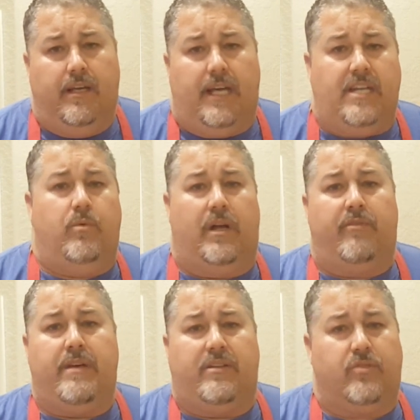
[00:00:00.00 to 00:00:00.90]
and you want
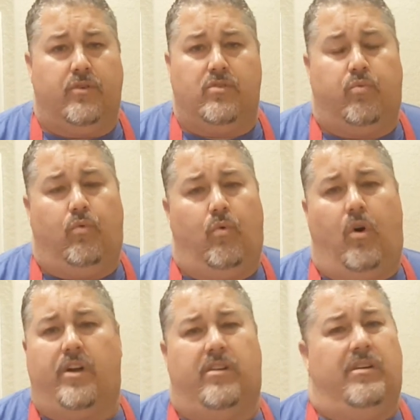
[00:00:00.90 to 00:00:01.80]
to reintroduce
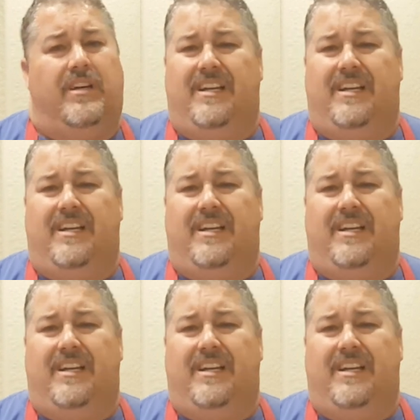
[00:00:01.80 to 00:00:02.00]
water.